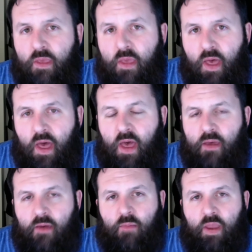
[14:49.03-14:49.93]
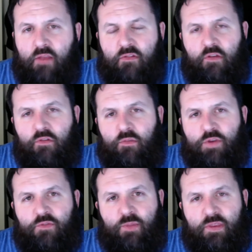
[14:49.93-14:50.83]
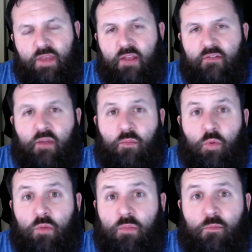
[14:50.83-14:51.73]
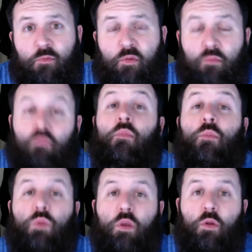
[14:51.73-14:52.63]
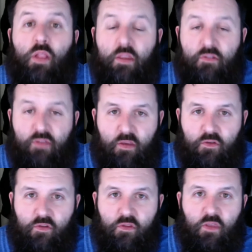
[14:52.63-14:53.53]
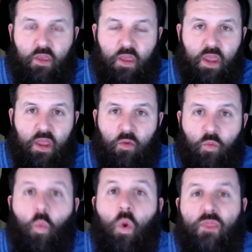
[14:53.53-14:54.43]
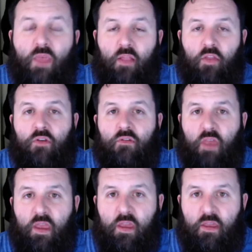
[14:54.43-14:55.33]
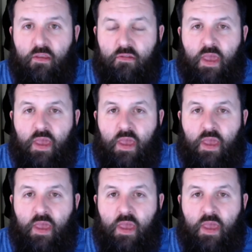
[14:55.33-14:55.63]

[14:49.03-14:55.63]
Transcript: And it's not so much from the data standpoint, but from utilization. And what that looks like is